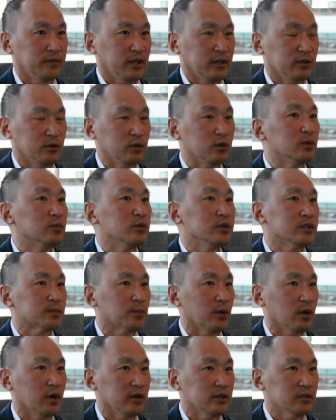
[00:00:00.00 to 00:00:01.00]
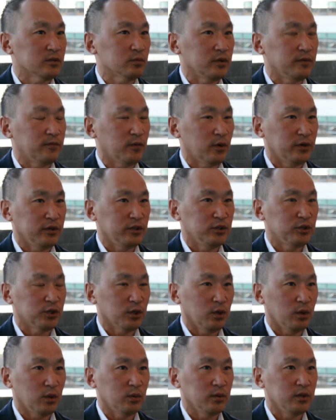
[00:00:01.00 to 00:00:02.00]
had good response. We've already
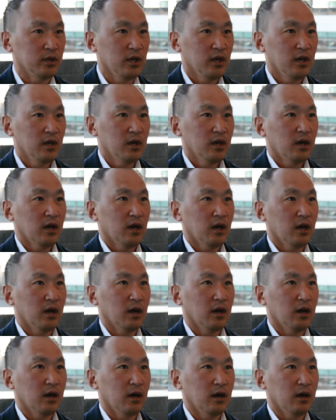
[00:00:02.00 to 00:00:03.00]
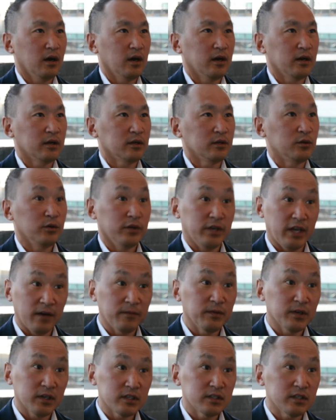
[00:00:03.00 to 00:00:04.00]
shown good
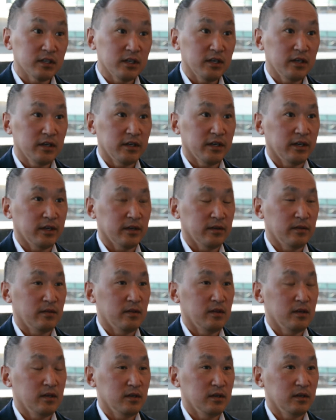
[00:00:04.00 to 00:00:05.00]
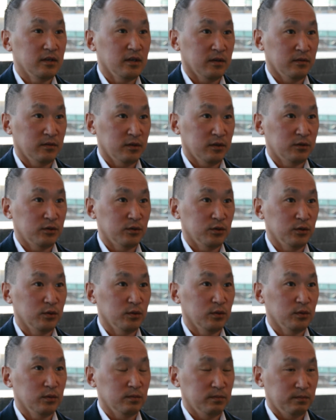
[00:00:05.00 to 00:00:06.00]
efficacy in the
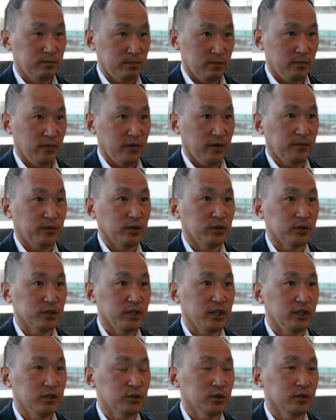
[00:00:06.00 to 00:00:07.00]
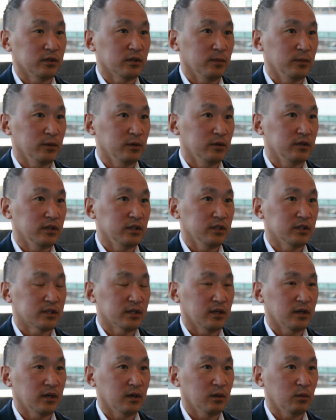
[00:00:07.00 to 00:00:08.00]
two First Nation
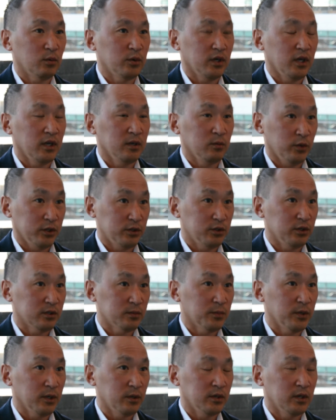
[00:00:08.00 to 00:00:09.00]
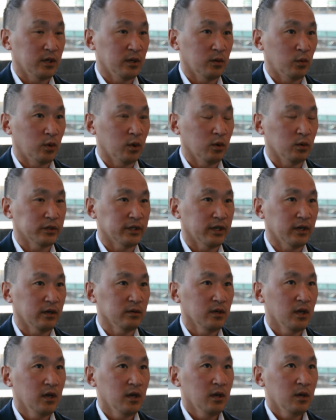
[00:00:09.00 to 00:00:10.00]
communities in which it's been rolled
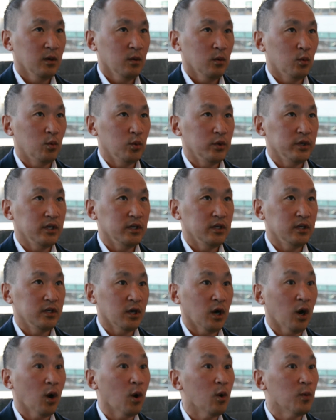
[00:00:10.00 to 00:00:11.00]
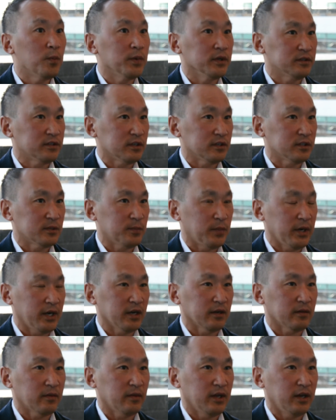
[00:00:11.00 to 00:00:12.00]
out. We hope and
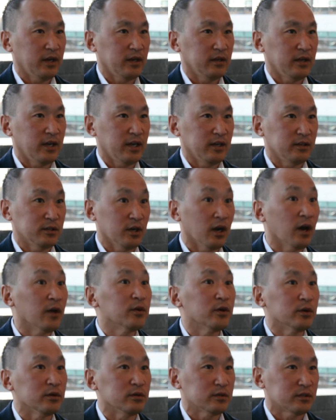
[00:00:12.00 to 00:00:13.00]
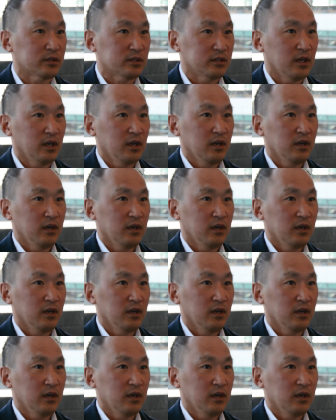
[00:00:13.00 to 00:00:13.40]
suspect that as others